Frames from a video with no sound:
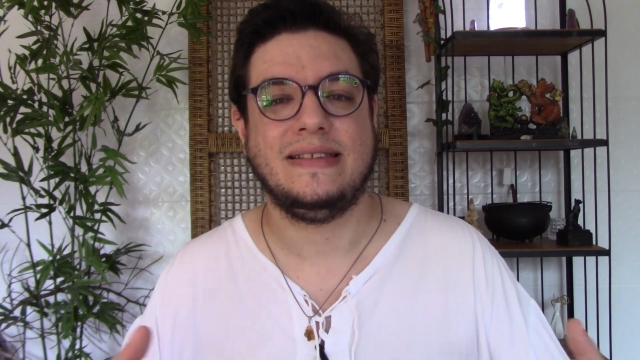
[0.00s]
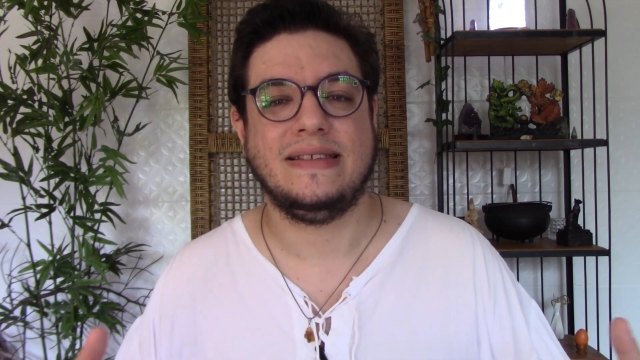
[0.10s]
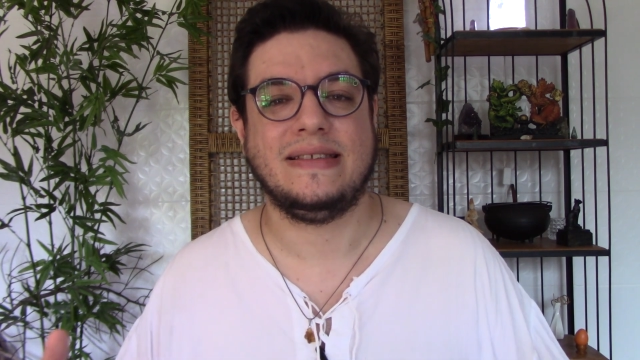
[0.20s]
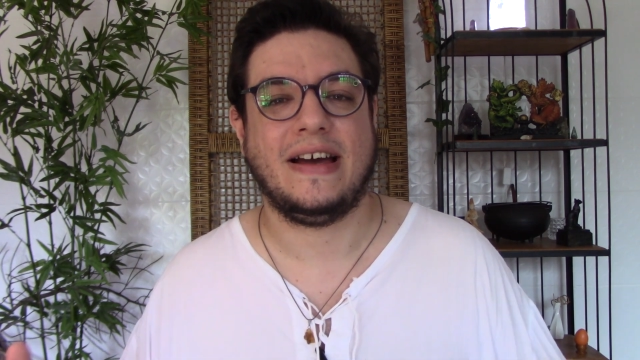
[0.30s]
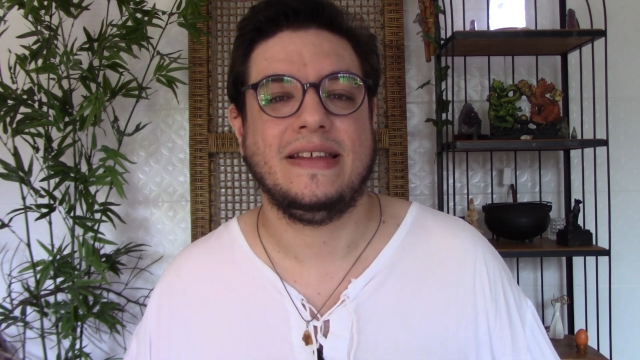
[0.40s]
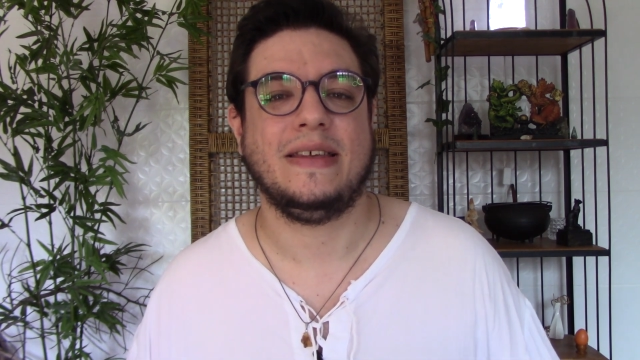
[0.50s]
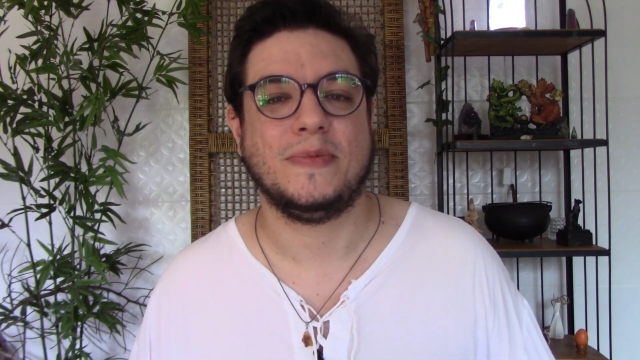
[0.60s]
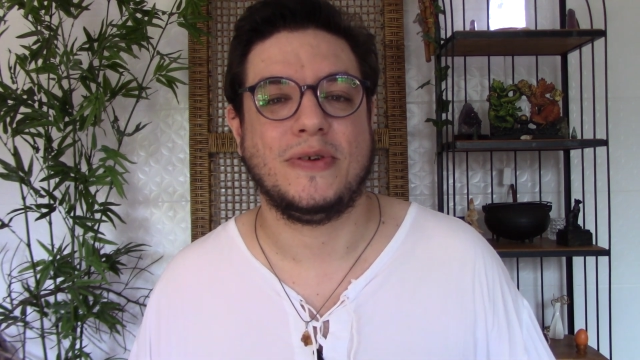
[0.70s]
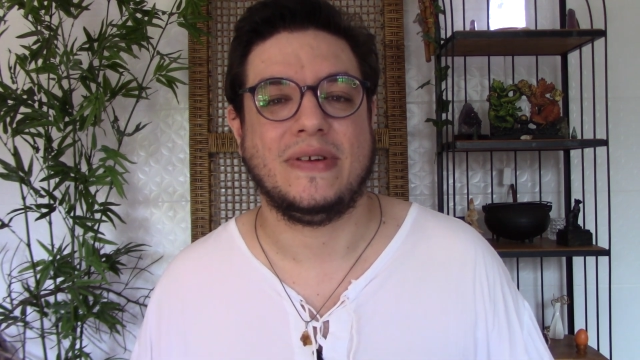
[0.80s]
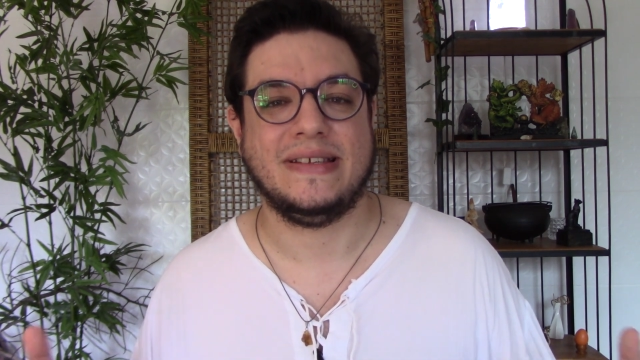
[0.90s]
these
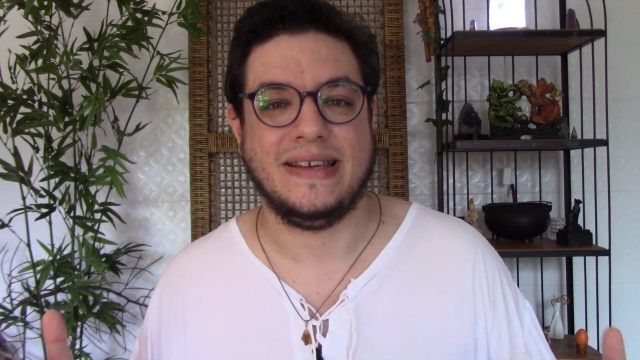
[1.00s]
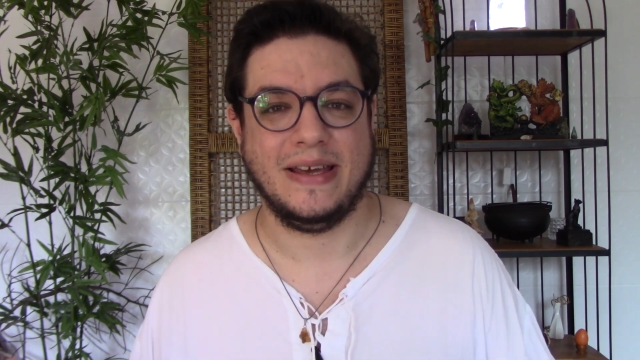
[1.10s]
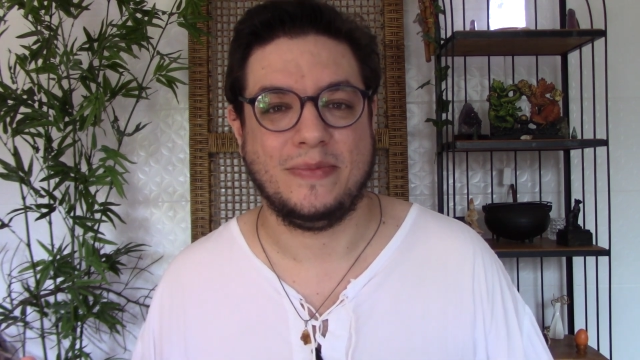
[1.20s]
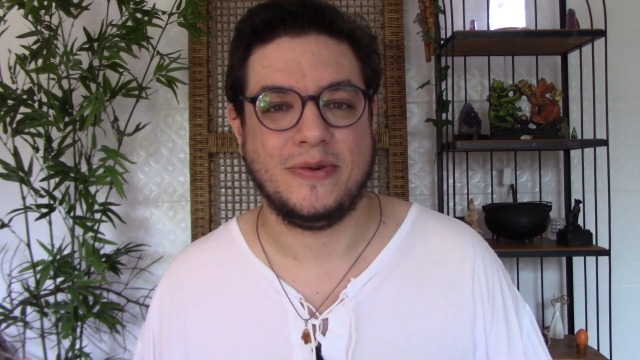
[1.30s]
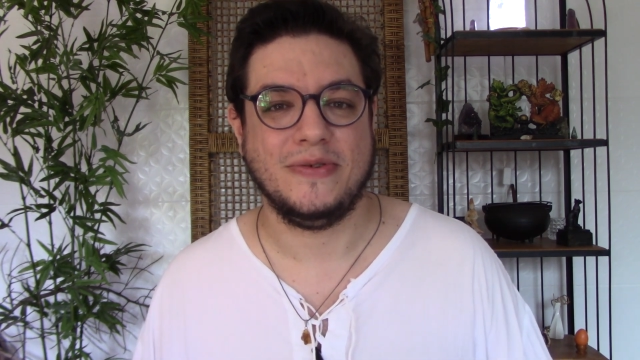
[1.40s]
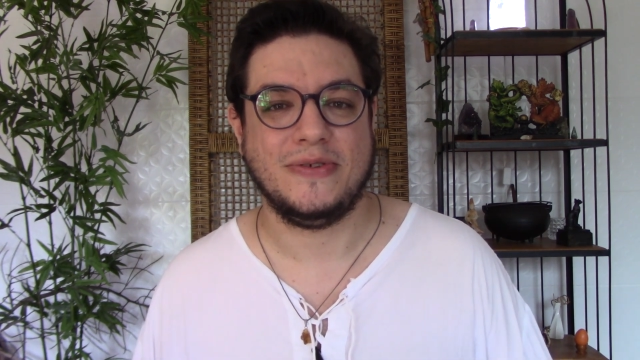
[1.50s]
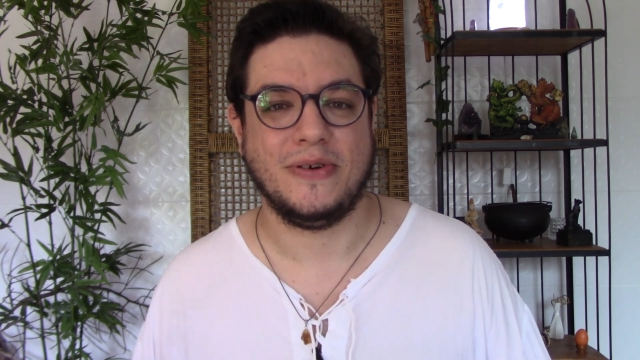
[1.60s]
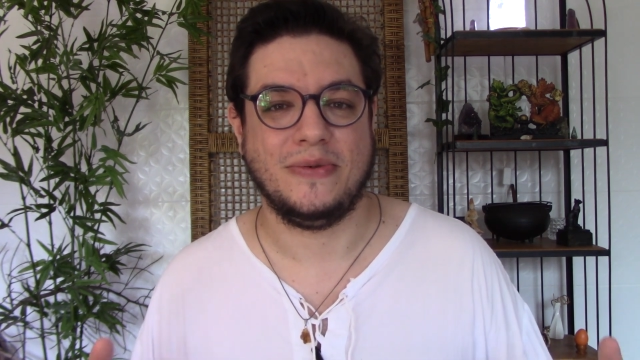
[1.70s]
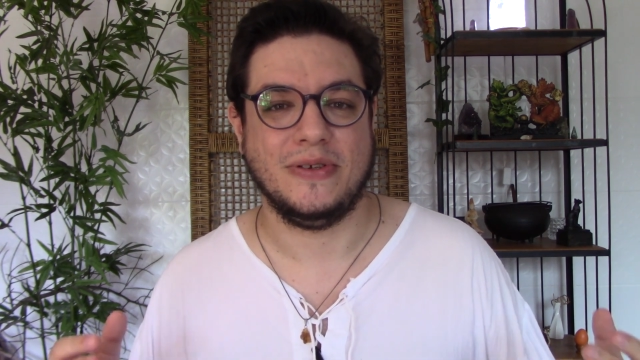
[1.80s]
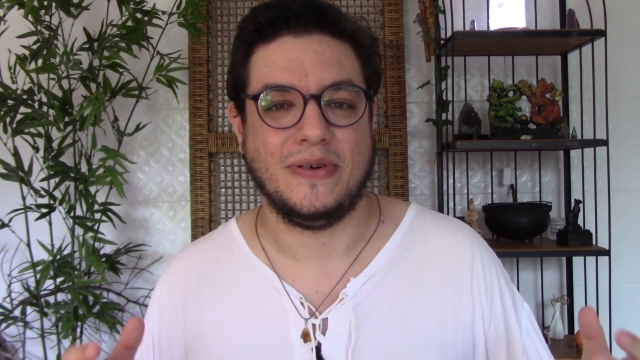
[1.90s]
items on a table
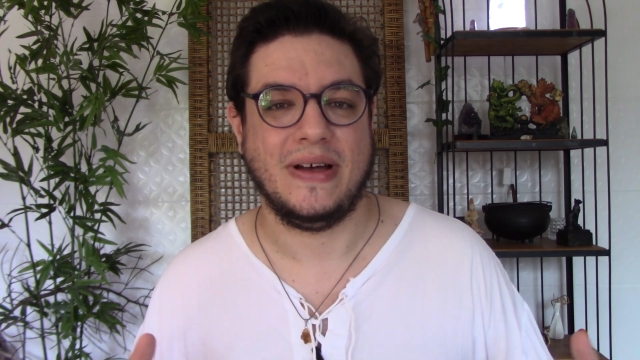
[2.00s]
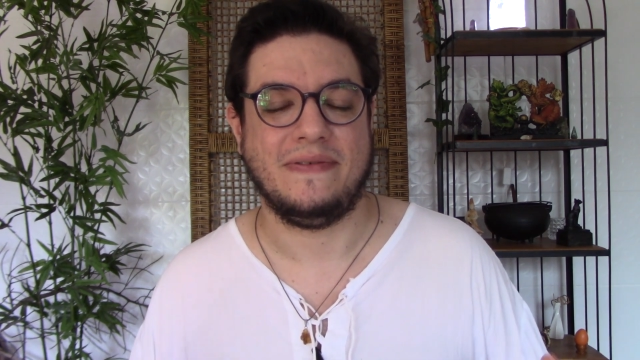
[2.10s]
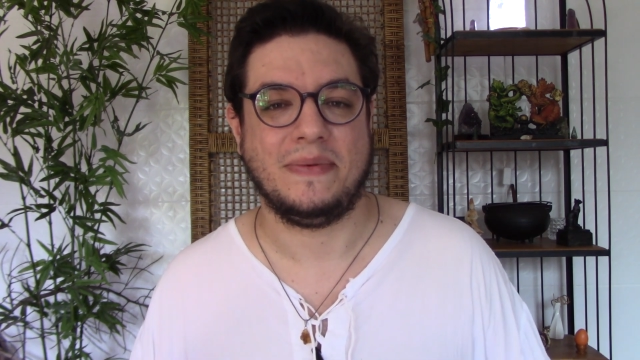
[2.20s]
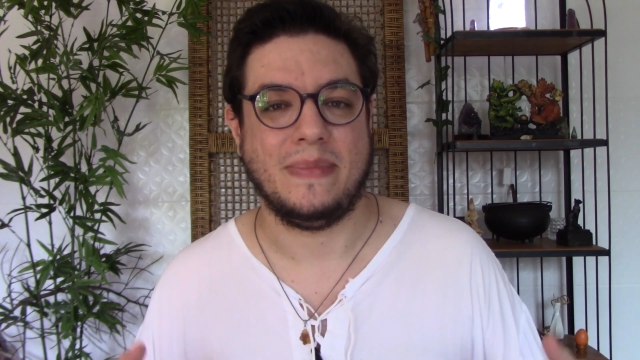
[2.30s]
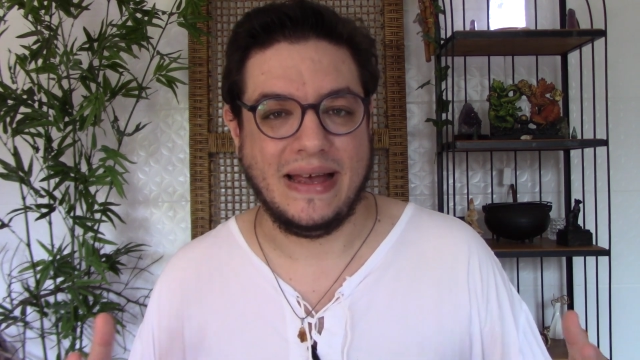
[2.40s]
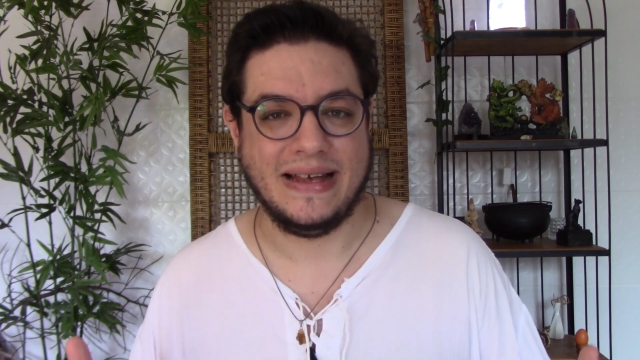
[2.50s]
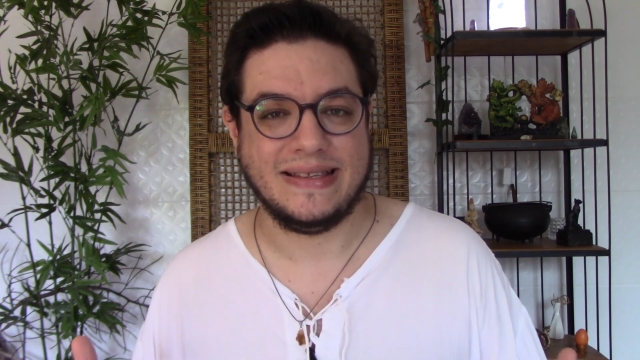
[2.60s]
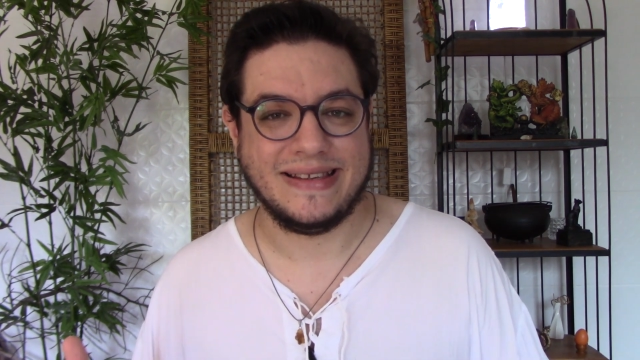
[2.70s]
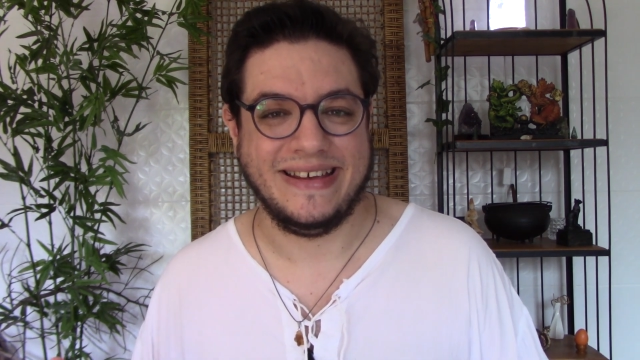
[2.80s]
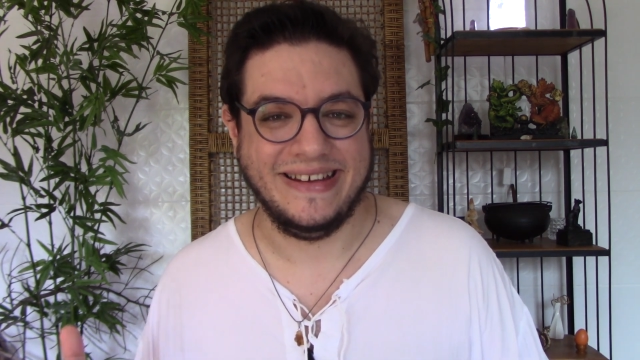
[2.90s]
so we don't have a
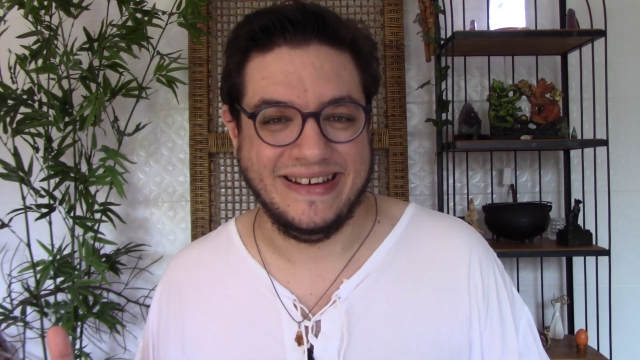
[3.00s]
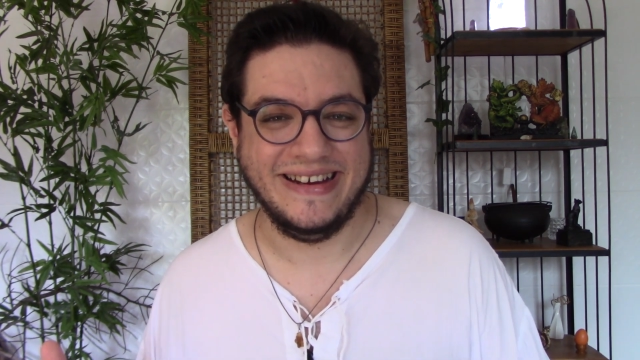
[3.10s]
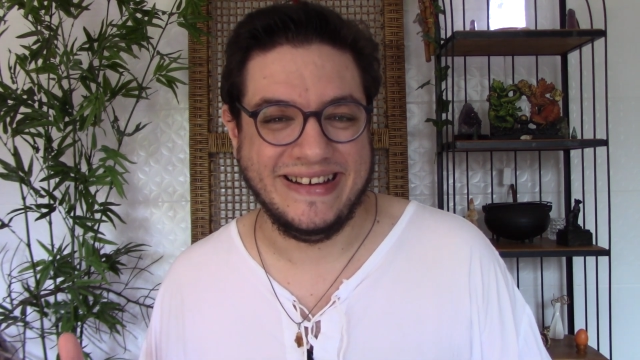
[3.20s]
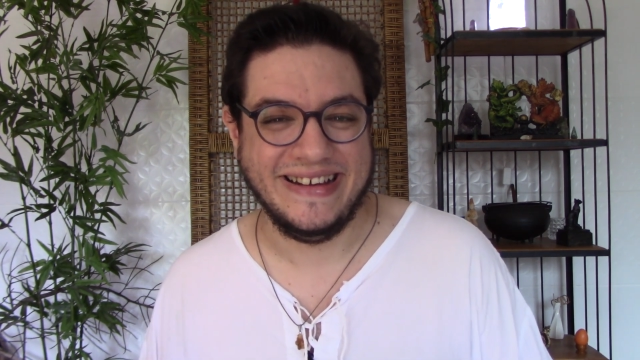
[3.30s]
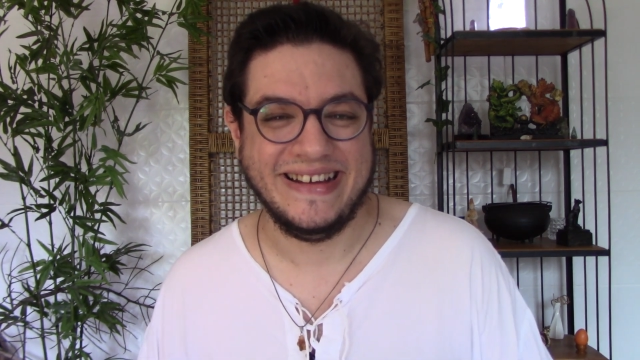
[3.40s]
mess here.